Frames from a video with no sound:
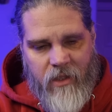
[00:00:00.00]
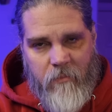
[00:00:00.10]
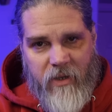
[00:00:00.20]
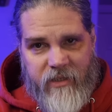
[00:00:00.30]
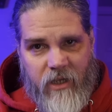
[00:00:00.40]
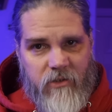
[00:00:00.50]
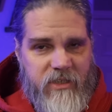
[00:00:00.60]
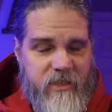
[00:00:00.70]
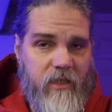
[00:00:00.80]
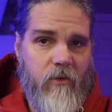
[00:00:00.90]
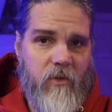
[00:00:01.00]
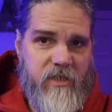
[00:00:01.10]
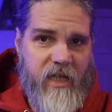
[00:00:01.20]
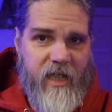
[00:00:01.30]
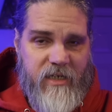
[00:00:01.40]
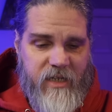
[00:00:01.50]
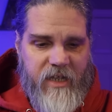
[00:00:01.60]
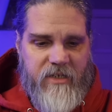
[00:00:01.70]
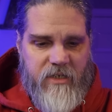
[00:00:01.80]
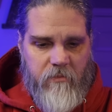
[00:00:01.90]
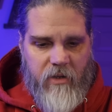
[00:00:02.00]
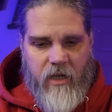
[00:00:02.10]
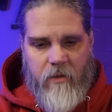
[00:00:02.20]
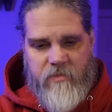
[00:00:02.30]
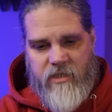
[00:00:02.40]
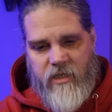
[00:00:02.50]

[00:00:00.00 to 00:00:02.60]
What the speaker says: but those still will take dings and bumps.